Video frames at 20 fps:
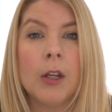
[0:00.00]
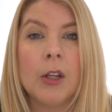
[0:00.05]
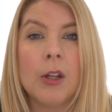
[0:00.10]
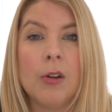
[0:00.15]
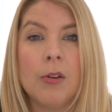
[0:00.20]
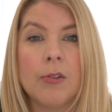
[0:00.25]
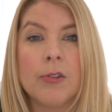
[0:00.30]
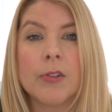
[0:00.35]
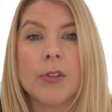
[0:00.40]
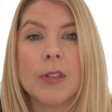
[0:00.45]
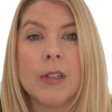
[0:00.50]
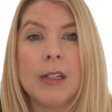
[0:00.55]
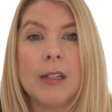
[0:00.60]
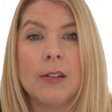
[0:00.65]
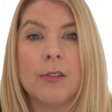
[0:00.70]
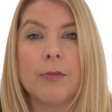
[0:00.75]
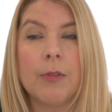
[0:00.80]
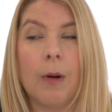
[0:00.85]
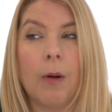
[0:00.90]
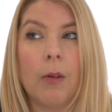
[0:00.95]
You just
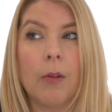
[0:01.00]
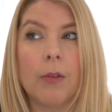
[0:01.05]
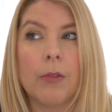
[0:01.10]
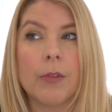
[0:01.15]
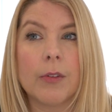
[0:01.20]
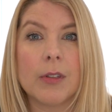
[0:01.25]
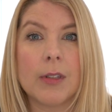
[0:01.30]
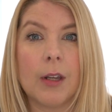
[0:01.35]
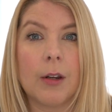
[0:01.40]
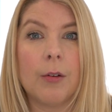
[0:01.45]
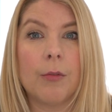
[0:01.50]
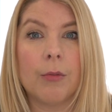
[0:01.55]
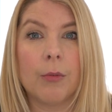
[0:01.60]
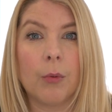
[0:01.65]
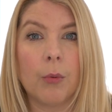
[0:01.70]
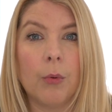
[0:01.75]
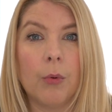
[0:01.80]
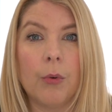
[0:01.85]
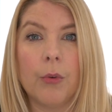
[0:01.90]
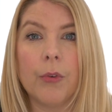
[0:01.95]
need to follow the set of
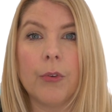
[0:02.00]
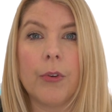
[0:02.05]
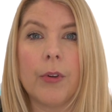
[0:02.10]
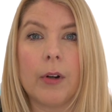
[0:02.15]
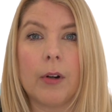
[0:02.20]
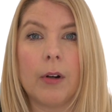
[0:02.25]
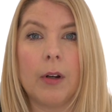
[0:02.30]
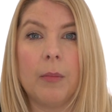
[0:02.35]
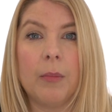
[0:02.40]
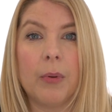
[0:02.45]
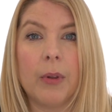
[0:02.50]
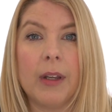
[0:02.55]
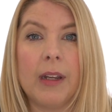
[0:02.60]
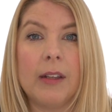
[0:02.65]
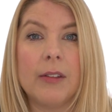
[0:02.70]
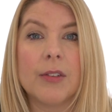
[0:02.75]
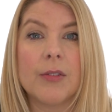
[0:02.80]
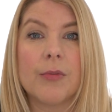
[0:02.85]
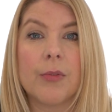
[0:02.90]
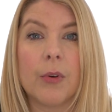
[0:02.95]
rules that are in
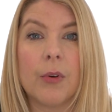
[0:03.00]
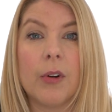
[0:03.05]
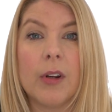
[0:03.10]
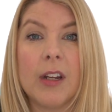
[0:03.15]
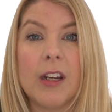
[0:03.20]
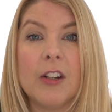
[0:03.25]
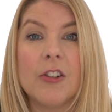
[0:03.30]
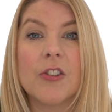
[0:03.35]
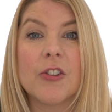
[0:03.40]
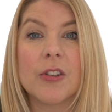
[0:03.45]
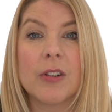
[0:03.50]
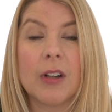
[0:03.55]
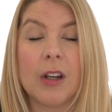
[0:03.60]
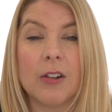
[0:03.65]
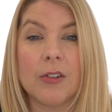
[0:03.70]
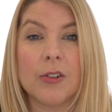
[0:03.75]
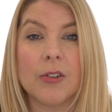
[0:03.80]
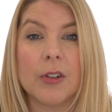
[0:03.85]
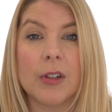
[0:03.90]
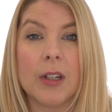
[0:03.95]
place for each
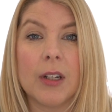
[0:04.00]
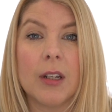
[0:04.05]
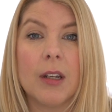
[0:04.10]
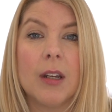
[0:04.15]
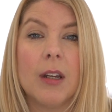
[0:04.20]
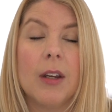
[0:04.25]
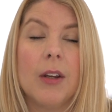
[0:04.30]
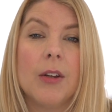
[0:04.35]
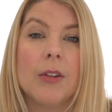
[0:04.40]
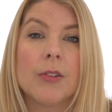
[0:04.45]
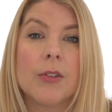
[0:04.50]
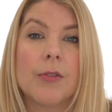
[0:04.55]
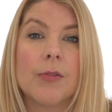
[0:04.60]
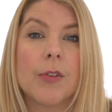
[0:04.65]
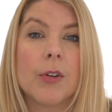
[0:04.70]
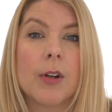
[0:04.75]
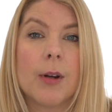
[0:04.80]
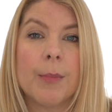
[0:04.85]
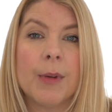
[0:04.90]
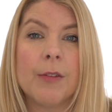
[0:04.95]
country. So if
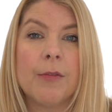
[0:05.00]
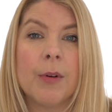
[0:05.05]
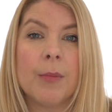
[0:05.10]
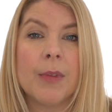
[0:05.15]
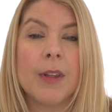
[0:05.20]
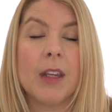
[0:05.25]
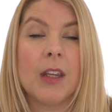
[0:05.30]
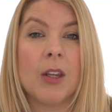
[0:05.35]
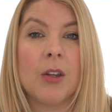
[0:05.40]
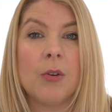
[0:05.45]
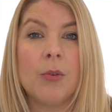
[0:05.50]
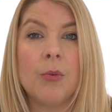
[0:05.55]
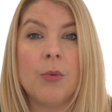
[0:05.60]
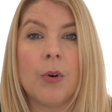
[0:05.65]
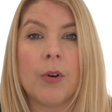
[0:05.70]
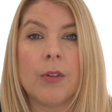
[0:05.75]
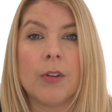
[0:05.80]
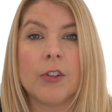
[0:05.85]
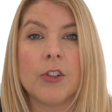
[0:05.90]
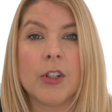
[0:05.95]
you're coming from the EU
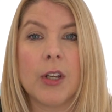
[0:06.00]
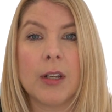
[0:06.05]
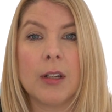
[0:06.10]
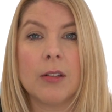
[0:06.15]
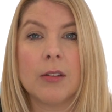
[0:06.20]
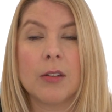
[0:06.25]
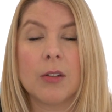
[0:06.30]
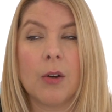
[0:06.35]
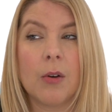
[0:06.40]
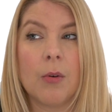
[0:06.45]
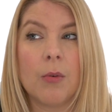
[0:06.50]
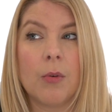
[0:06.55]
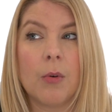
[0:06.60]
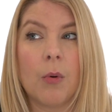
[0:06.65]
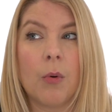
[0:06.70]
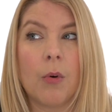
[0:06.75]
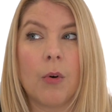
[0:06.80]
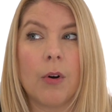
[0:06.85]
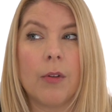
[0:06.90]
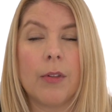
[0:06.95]
or the Schengen
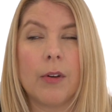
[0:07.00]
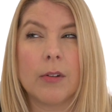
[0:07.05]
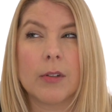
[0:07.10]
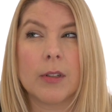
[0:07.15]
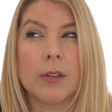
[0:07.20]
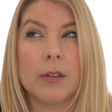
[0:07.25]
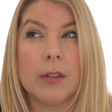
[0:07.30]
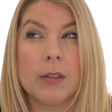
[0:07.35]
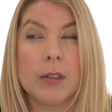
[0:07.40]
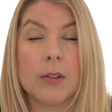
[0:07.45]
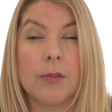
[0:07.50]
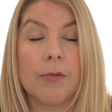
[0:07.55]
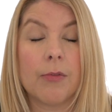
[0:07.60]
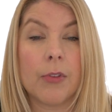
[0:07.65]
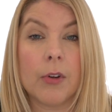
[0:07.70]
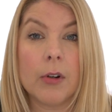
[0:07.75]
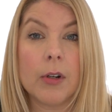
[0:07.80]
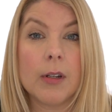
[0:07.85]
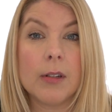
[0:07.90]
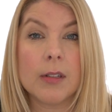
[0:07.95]
zone, or there's a list of
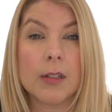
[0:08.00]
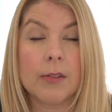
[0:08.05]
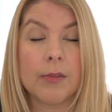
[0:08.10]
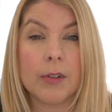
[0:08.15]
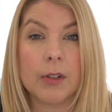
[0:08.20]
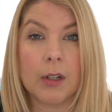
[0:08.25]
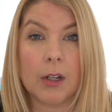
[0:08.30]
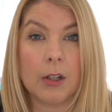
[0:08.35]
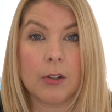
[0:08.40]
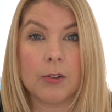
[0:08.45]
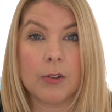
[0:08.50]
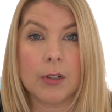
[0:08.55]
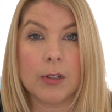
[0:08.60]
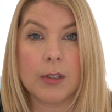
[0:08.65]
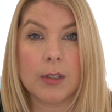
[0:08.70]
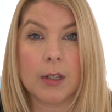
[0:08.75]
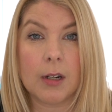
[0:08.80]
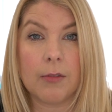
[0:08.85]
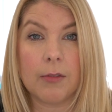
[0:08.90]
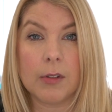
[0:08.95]
37
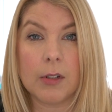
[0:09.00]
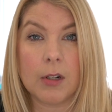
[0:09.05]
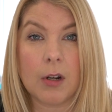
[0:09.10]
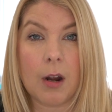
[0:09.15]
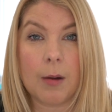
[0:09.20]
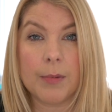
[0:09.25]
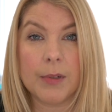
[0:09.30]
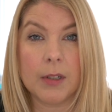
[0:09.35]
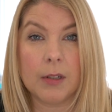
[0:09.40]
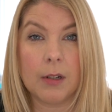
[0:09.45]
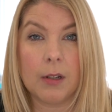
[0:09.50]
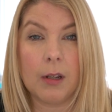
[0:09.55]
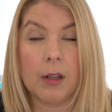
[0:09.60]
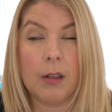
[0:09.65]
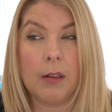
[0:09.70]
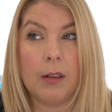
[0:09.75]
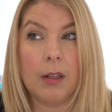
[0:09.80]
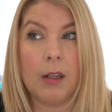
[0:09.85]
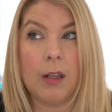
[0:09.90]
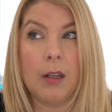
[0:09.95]
countries that have
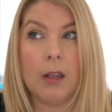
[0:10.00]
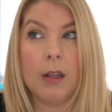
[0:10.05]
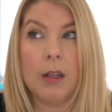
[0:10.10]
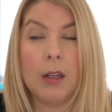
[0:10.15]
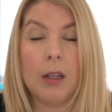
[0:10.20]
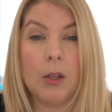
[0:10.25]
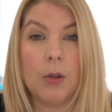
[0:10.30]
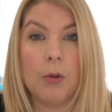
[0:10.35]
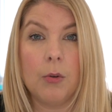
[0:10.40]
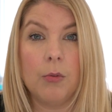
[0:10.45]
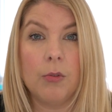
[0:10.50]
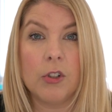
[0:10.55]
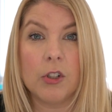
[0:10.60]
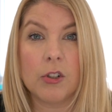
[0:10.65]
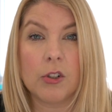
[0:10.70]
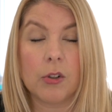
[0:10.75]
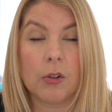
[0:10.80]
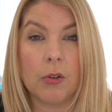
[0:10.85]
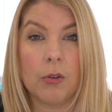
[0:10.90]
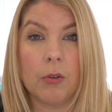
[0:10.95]
adopted the EU
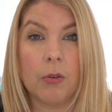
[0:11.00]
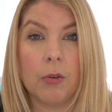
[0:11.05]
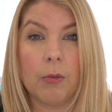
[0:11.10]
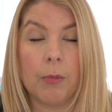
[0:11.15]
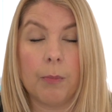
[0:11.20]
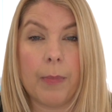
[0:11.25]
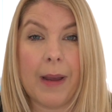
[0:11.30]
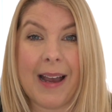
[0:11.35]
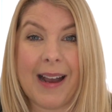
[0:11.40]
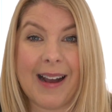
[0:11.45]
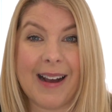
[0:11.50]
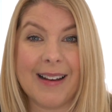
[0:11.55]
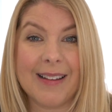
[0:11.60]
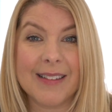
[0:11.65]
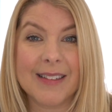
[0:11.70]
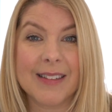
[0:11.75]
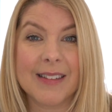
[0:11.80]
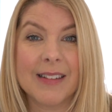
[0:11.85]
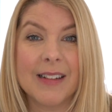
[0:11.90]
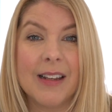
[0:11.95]
digital
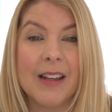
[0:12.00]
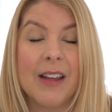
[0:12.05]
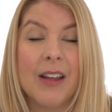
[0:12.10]
pass,